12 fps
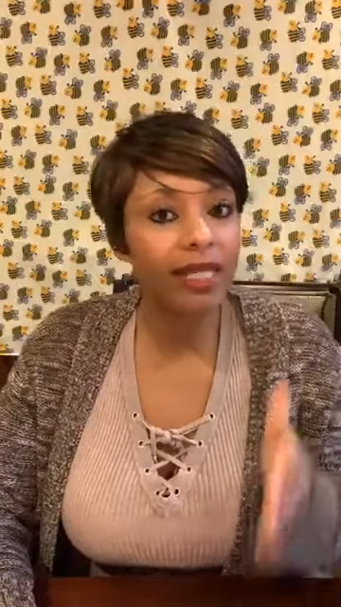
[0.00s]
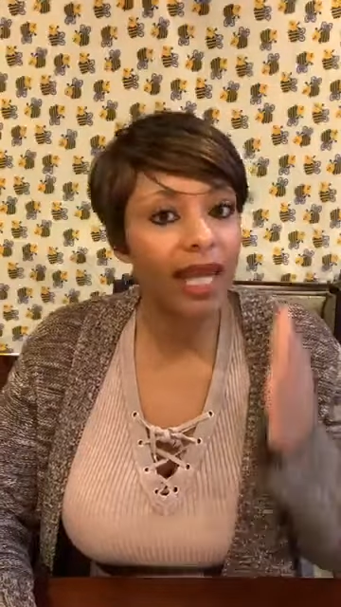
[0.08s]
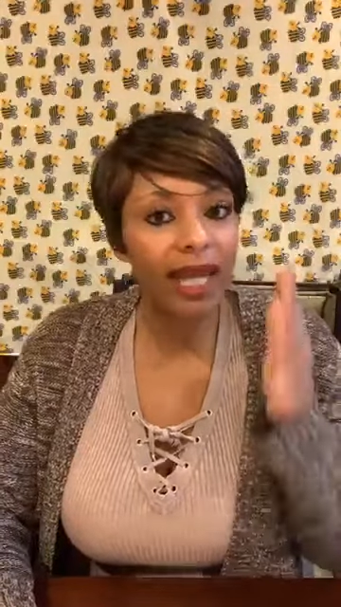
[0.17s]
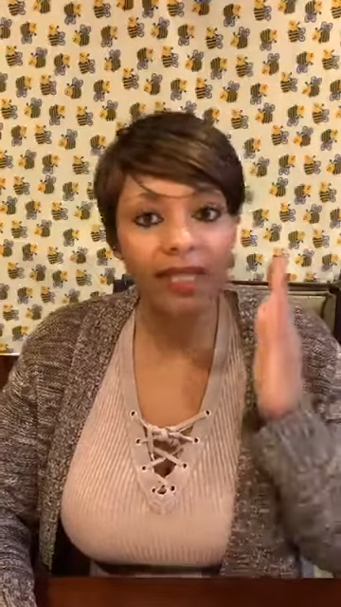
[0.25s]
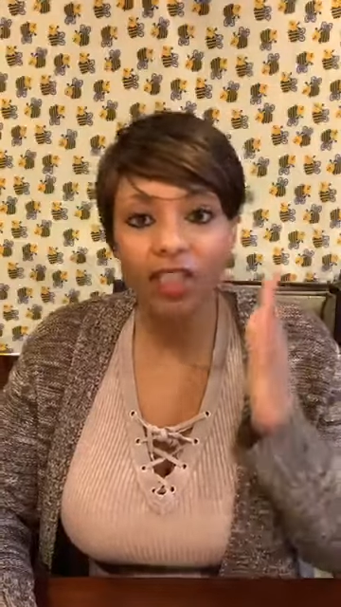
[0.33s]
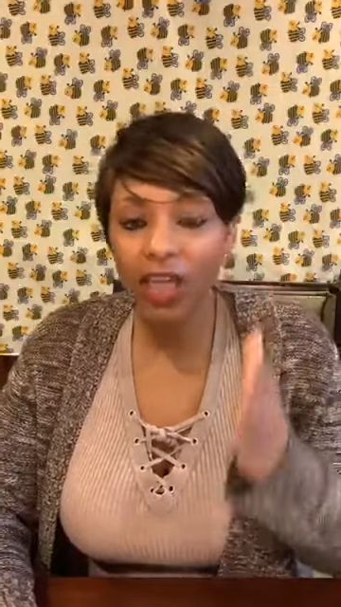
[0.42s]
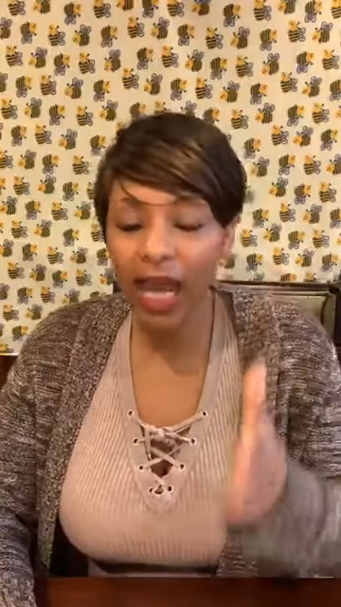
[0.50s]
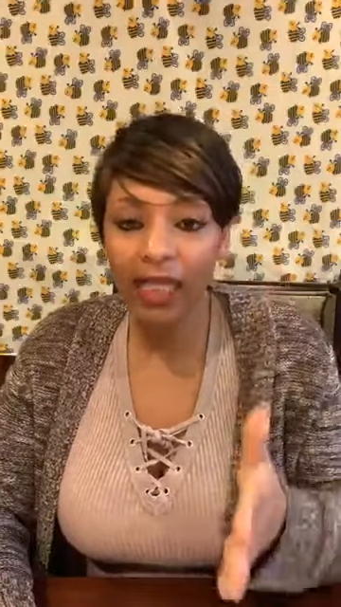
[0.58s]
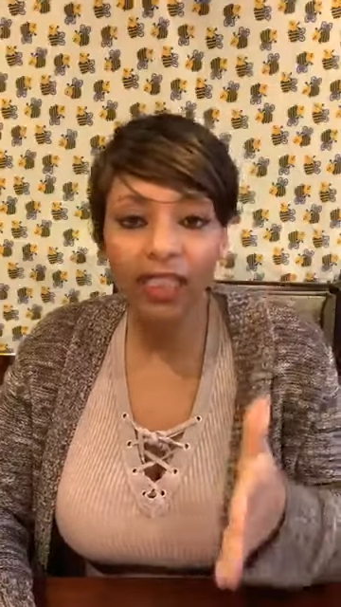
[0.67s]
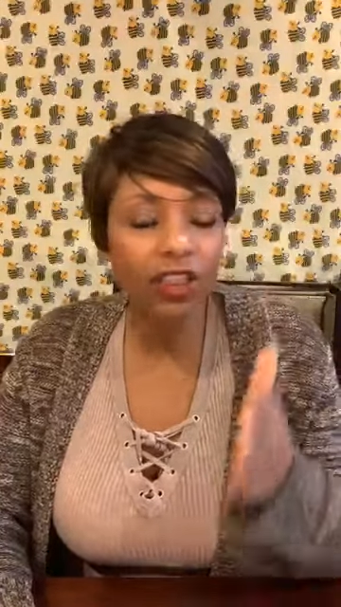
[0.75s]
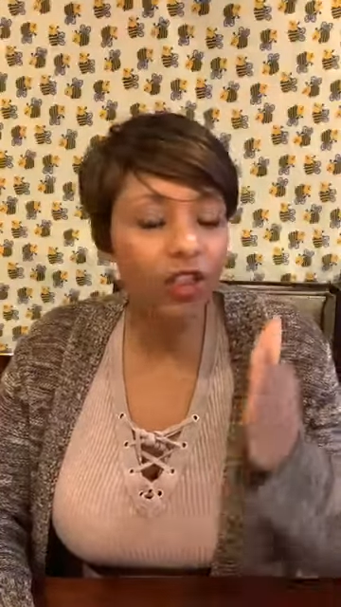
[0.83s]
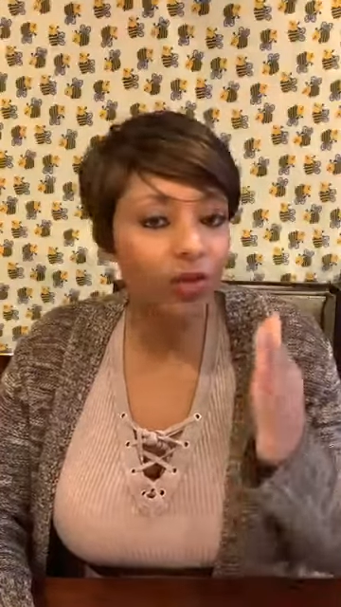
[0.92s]
As I
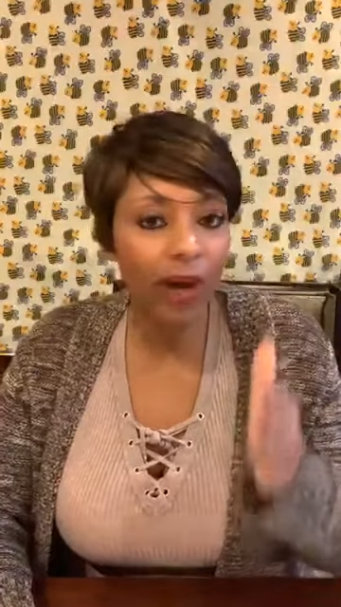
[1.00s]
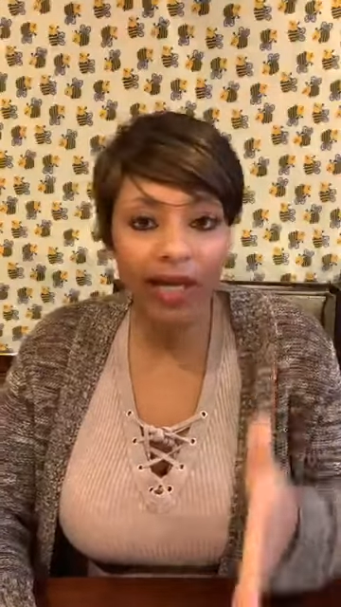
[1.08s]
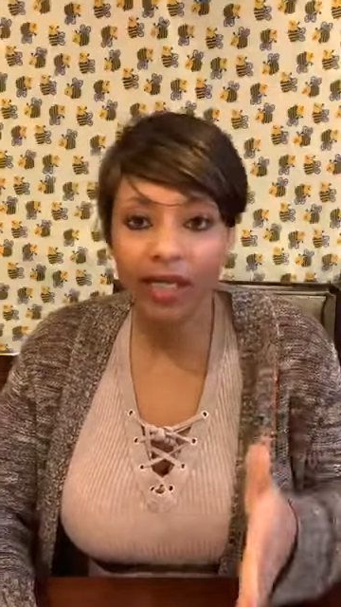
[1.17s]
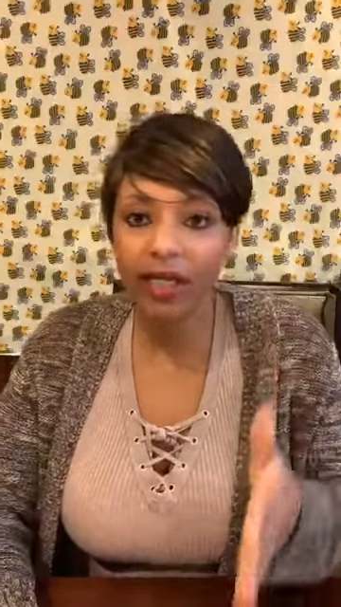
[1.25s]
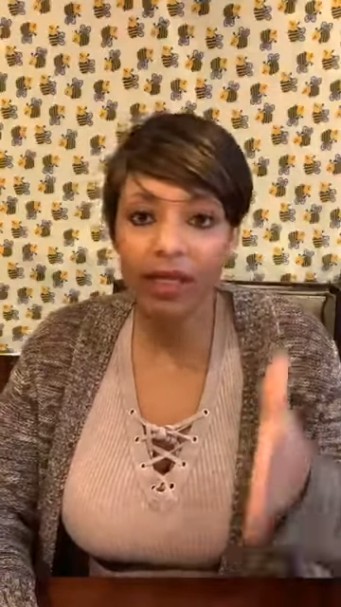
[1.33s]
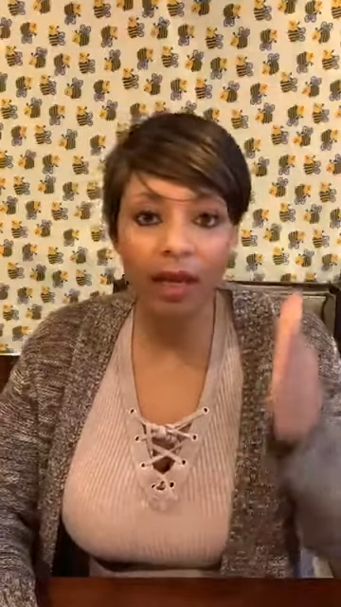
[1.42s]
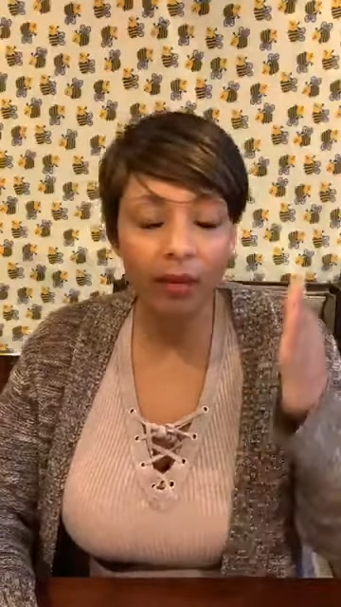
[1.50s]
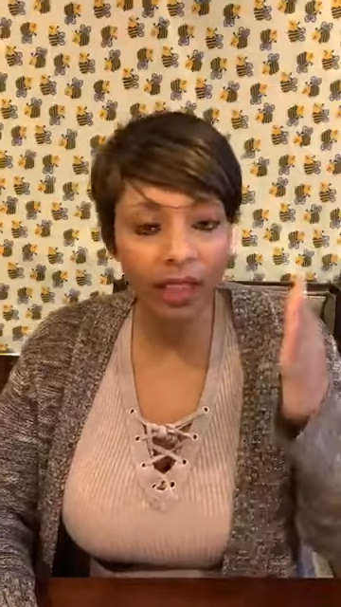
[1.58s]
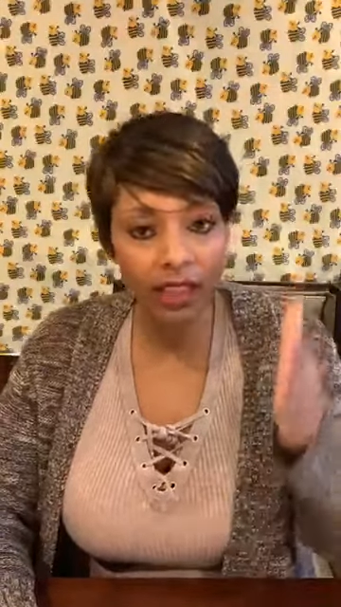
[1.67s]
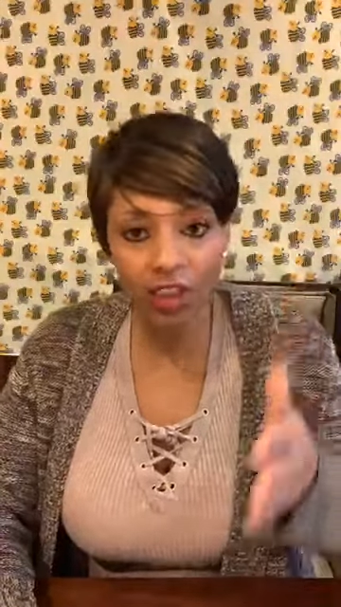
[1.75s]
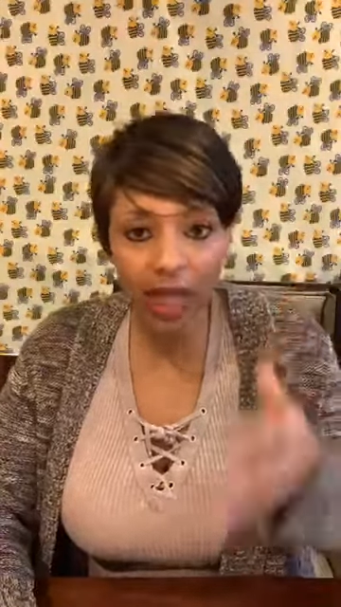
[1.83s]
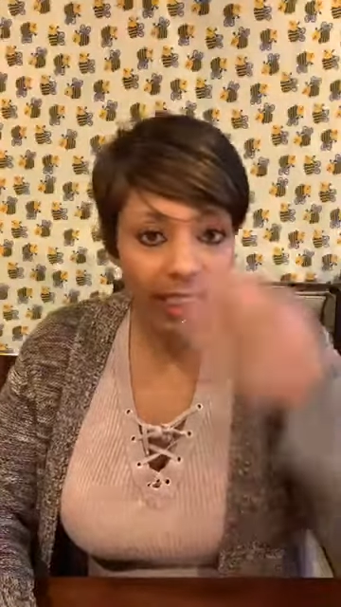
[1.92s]
challenge right here, and I'm going
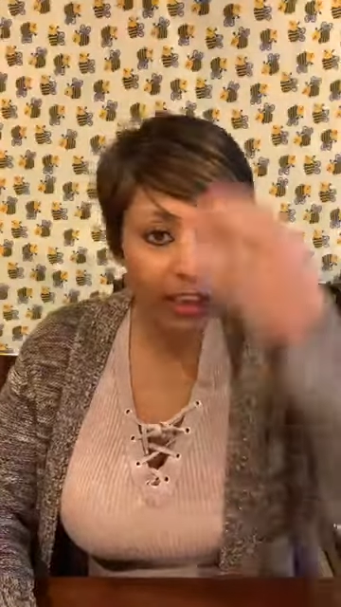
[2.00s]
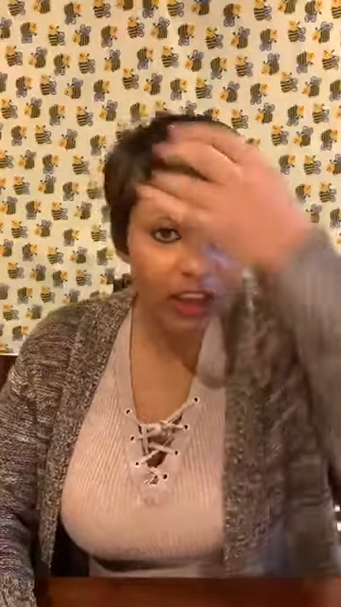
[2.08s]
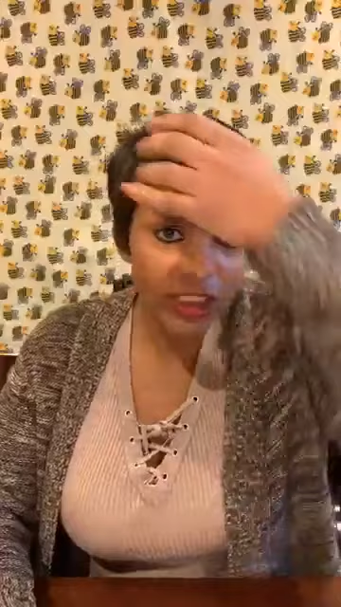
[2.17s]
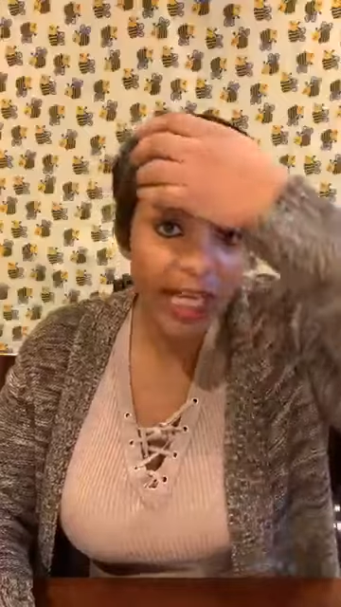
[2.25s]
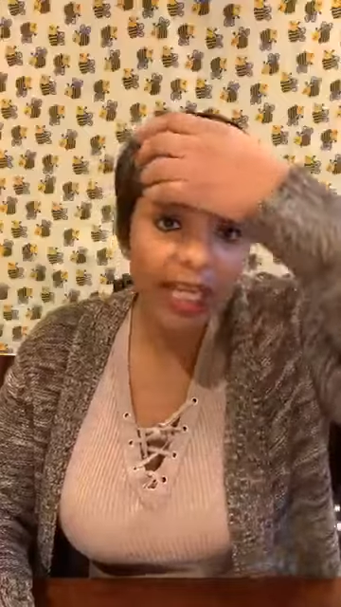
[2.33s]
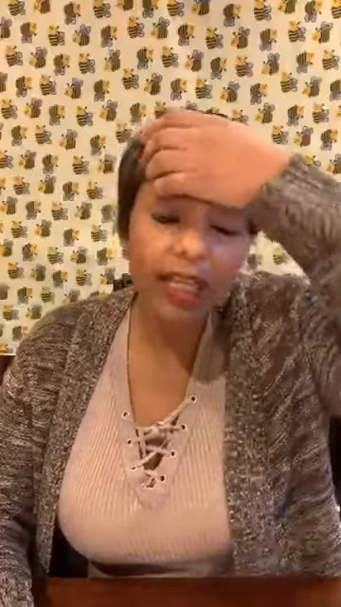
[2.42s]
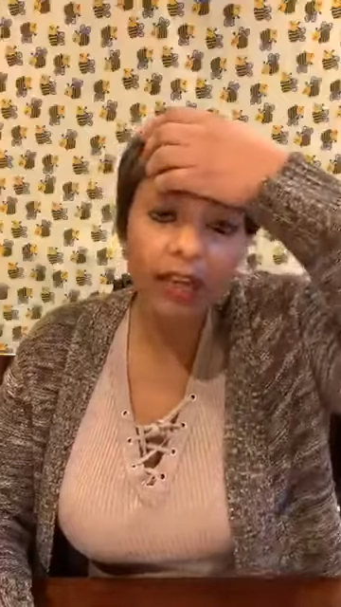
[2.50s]
to challenge again,